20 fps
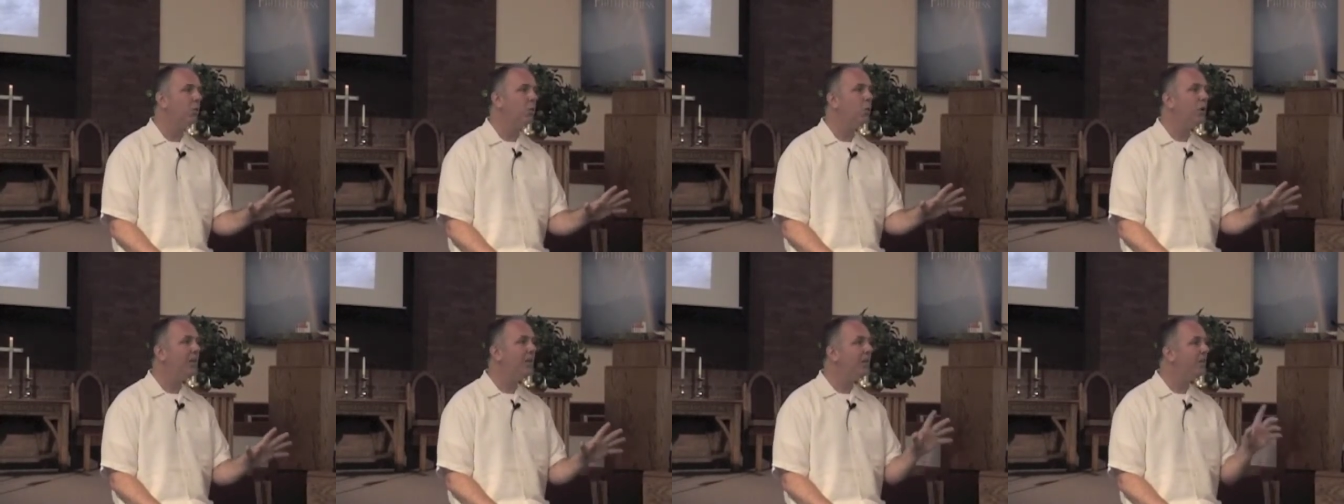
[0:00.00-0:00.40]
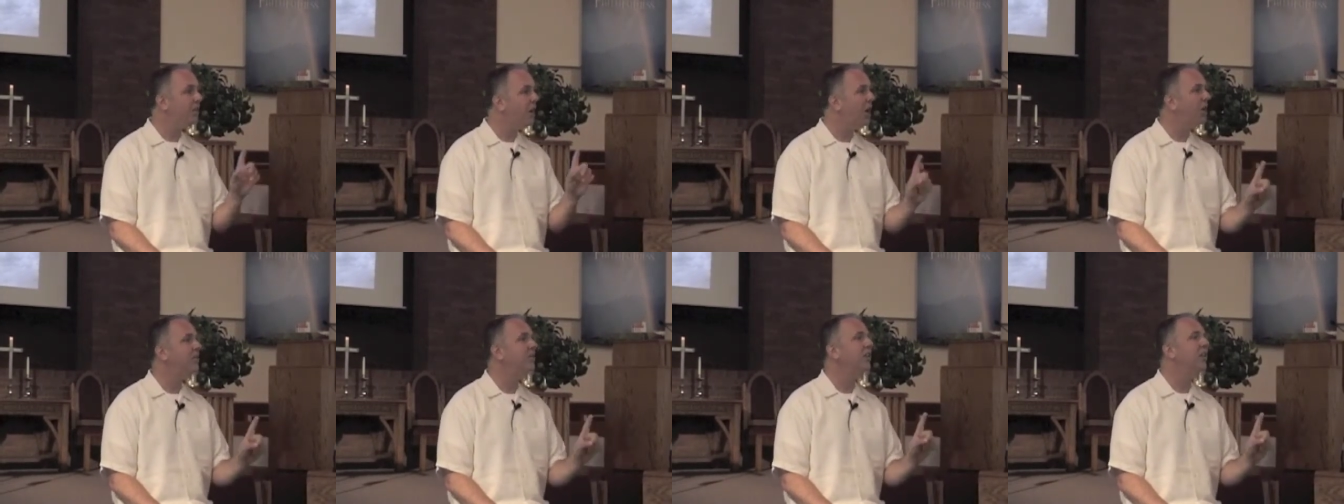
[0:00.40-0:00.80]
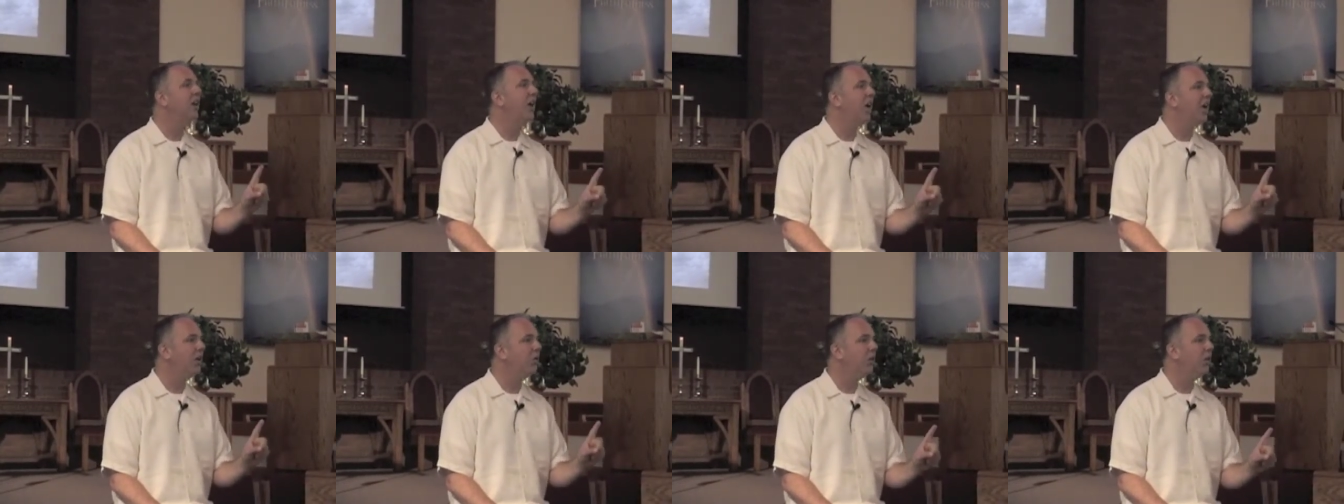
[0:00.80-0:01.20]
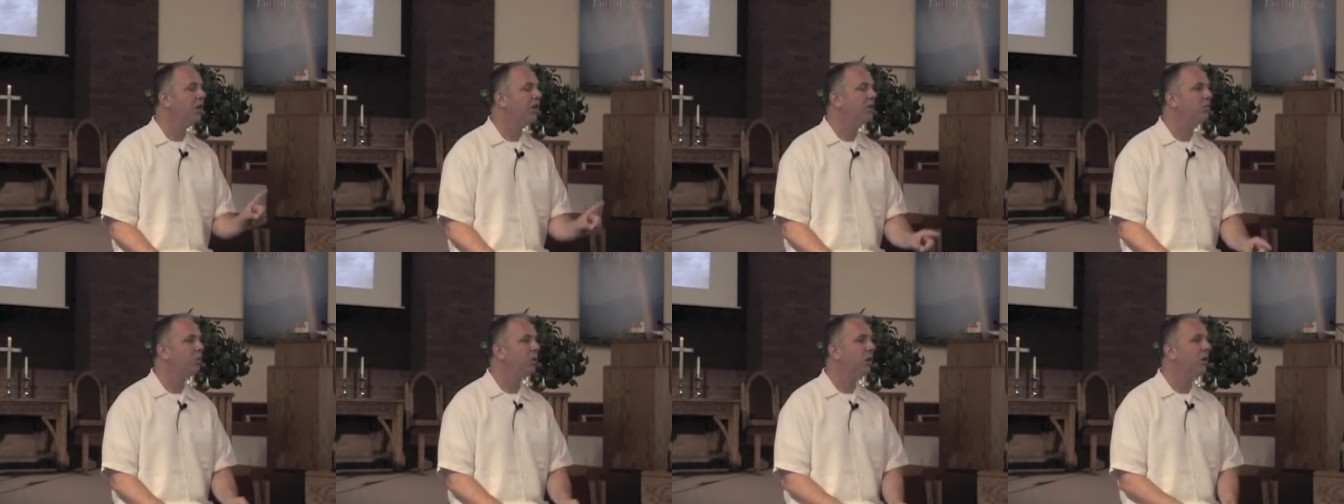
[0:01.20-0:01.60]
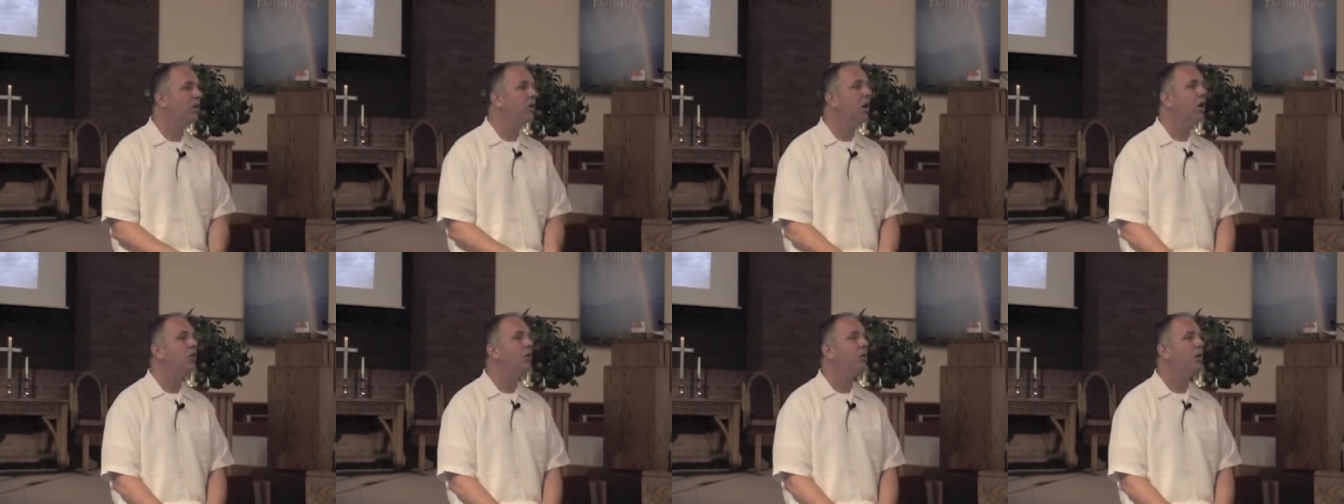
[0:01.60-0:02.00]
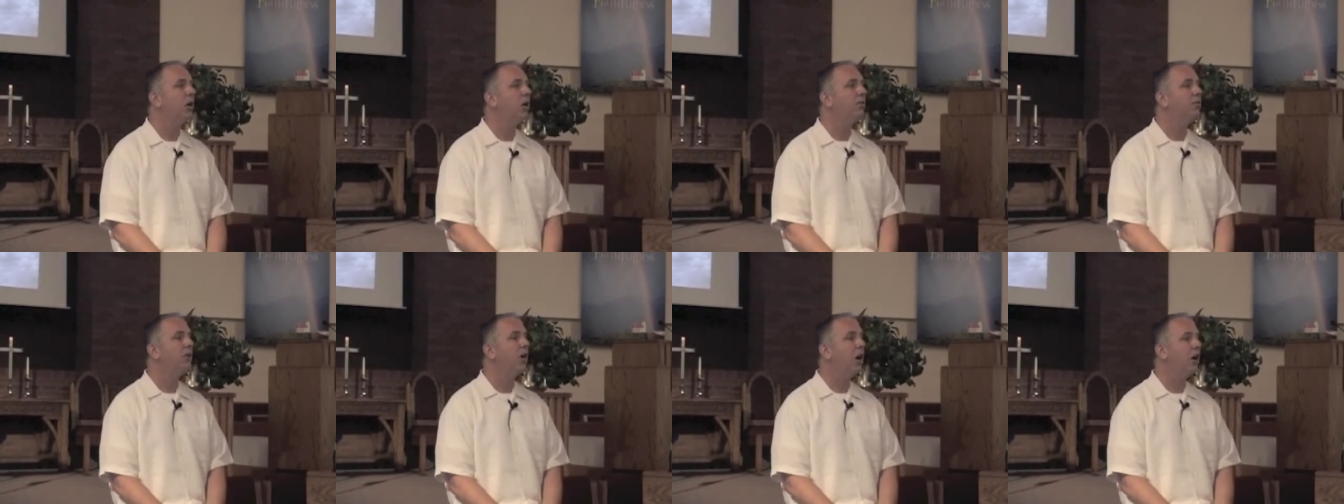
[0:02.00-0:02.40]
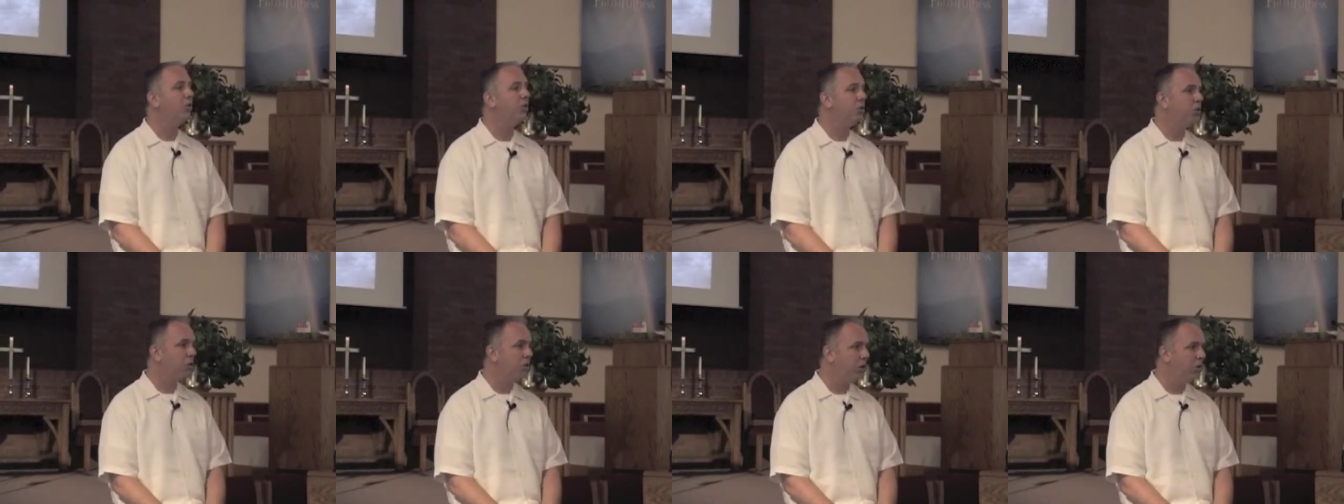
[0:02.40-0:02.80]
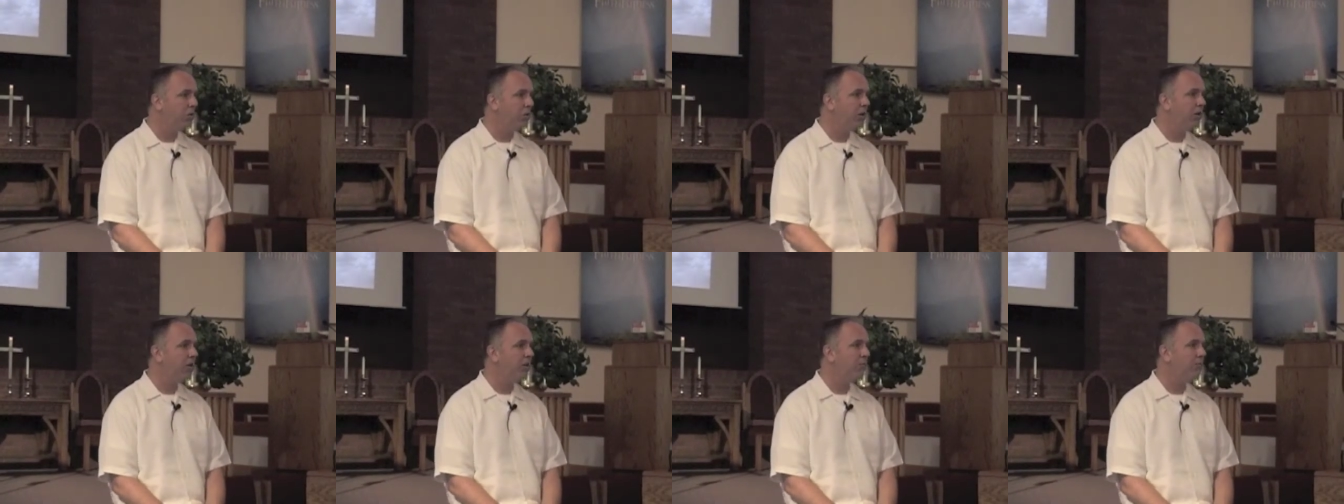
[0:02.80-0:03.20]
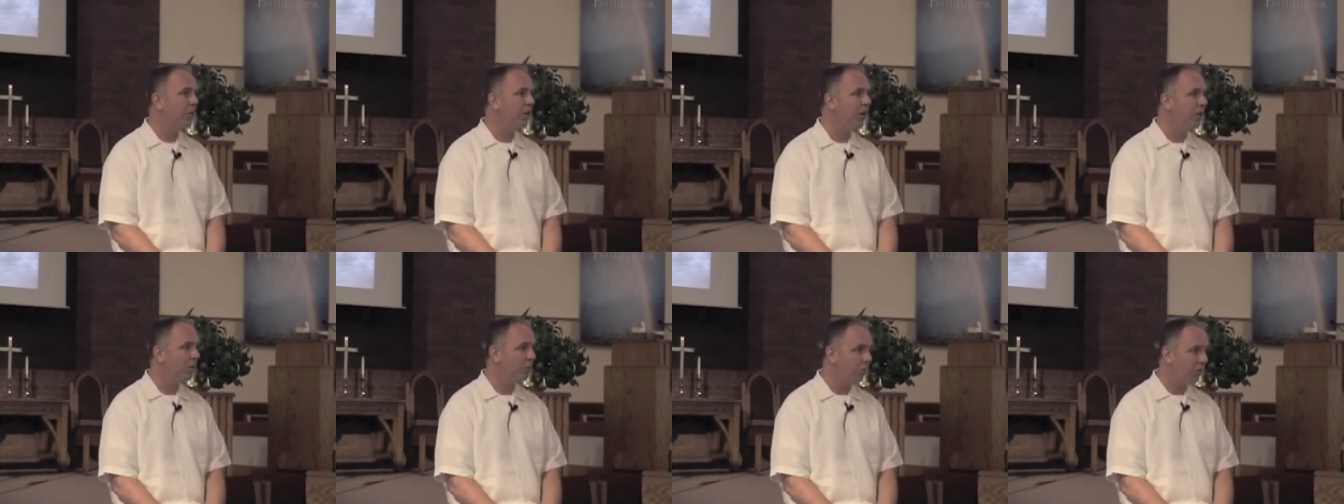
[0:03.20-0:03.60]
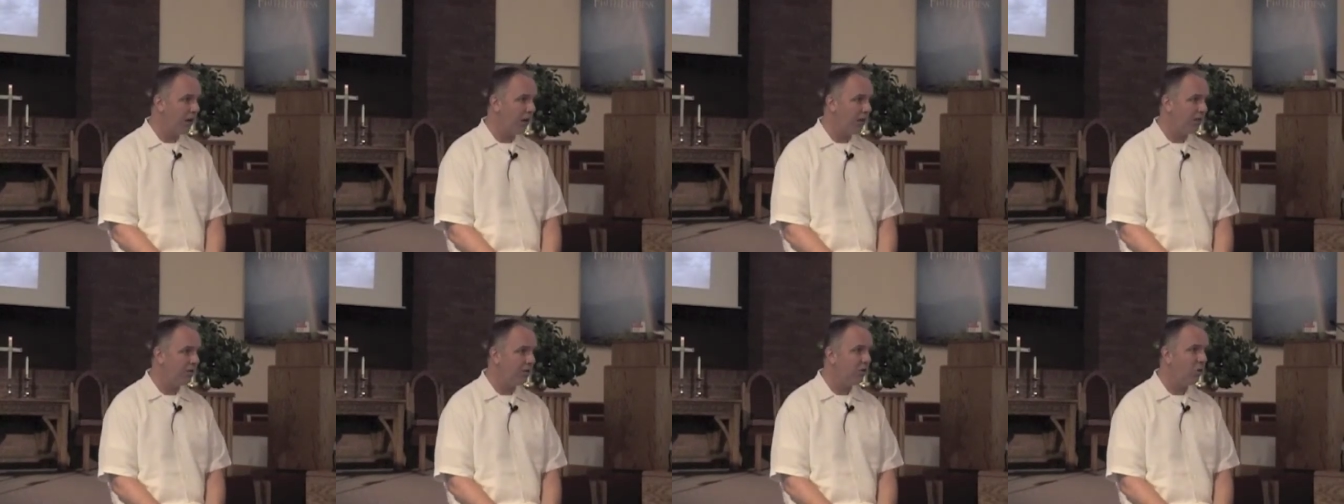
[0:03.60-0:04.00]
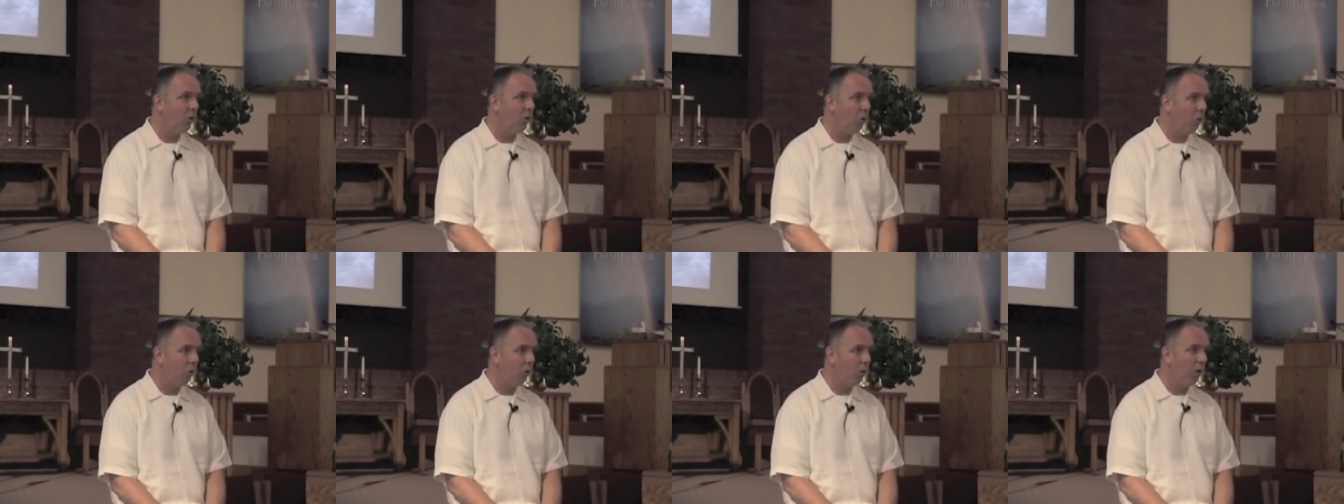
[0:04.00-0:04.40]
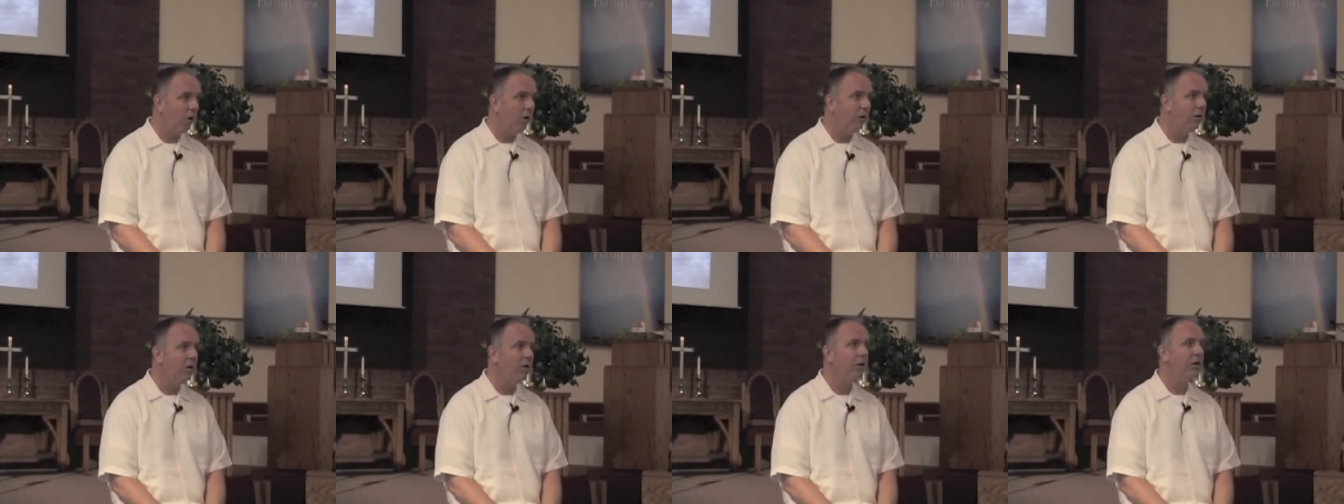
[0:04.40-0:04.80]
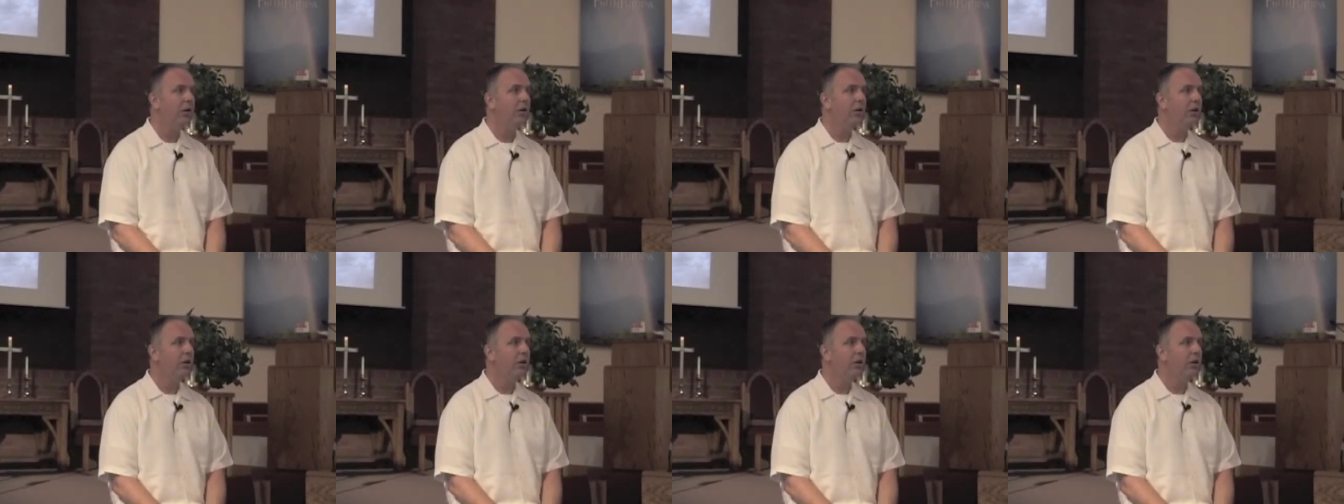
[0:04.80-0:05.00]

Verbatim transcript: but when he does get angry is when another of God's children is being oppressed or